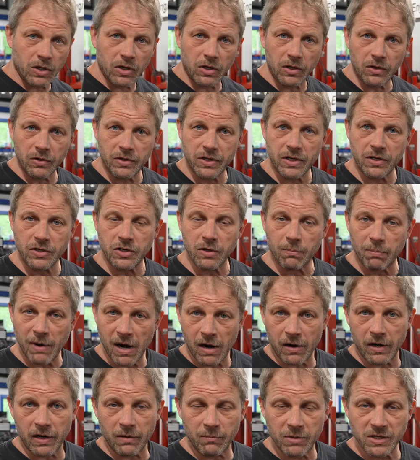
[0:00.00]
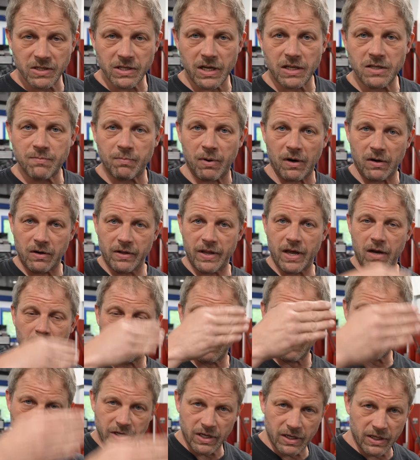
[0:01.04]
include in your bearing because that's part of that
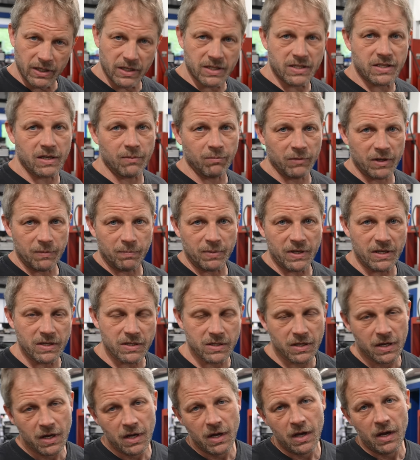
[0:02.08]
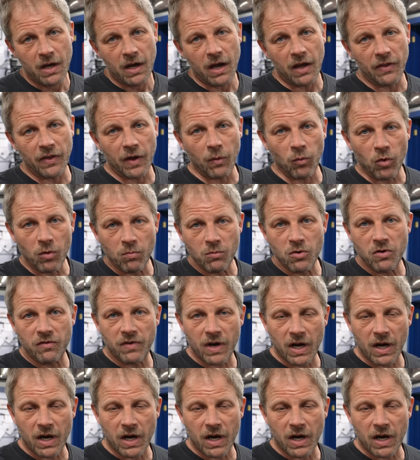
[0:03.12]
rotating assembly piece. And then we'll move